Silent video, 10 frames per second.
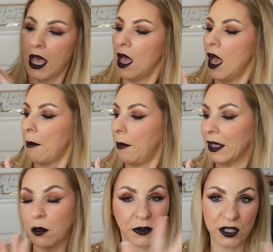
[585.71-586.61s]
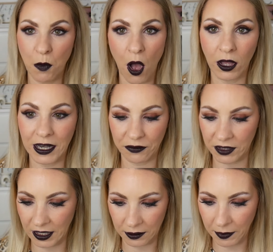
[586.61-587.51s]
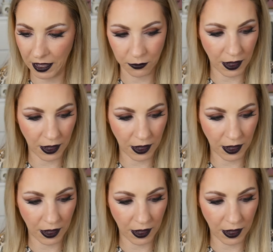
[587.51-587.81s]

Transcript: I pick up a small in everything, by the